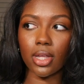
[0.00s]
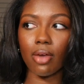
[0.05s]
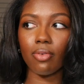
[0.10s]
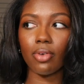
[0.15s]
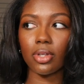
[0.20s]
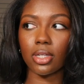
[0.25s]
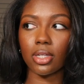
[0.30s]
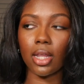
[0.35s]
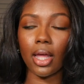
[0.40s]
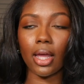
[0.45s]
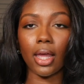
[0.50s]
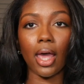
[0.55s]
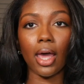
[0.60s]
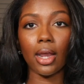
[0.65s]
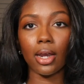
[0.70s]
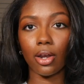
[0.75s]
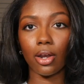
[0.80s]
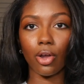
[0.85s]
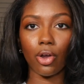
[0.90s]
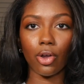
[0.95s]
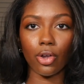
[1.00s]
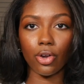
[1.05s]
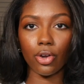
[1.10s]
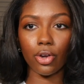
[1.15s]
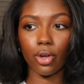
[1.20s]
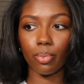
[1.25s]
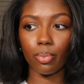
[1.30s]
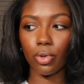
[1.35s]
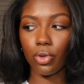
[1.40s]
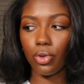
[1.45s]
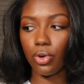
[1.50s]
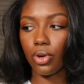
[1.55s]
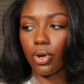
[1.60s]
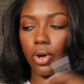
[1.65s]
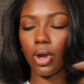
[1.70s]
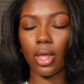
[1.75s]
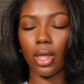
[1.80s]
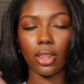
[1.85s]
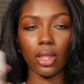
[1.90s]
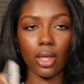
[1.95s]
having to like edit it on your computer
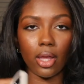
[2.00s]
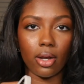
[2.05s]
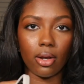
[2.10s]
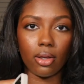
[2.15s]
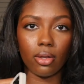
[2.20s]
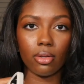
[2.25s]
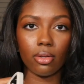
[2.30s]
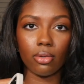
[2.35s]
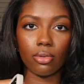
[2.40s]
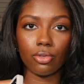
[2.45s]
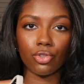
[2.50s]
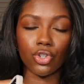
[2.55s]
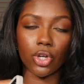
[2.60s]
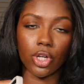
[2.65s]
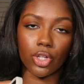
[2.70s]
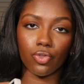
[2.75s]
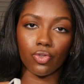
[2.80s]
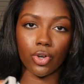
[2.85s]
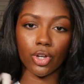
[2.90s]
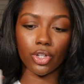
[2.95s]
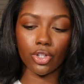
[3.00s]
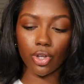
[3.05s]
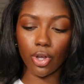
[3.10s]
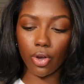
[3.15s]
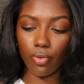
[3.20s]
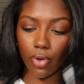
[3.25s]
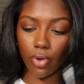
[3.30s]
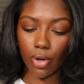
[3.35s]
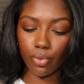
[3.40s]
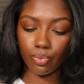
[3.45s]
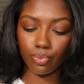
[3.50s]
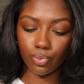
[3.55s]
and then transfer it to your phone.